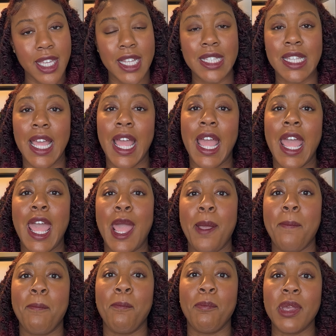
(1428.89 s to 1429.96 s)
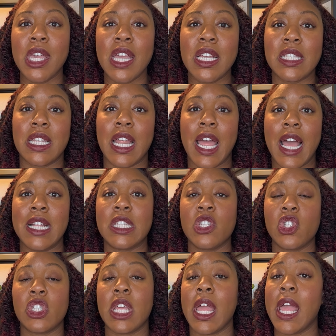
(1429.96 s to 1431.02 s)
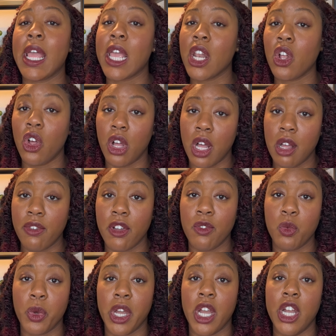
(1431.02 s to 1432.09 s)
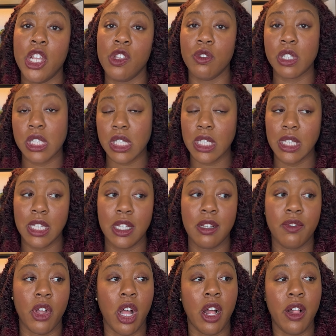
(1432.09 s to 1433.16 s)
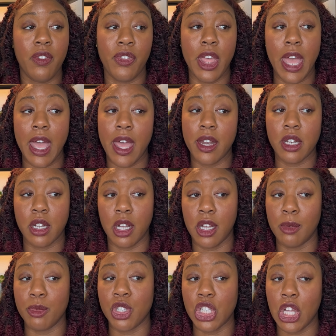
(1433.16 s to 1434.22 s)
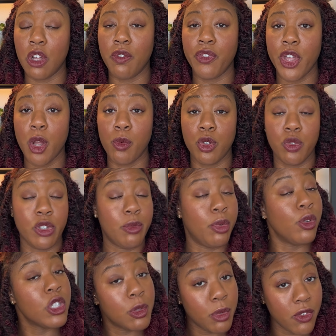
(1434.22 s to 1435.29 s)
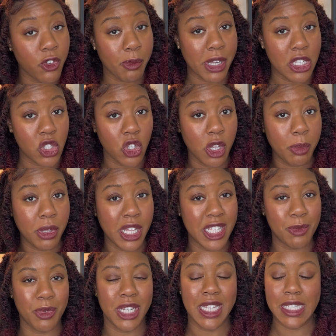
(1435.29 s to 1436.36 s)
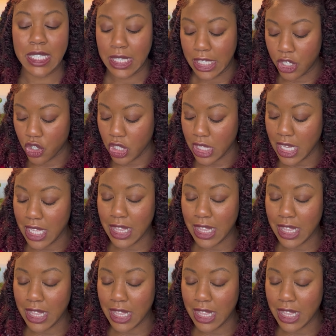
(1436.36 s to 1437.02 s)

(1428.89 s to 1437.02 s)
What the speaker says: It's a beast, and I had to take it off of where it used to live on that shelf there, which was supposed to be for my tall plants, but it's literally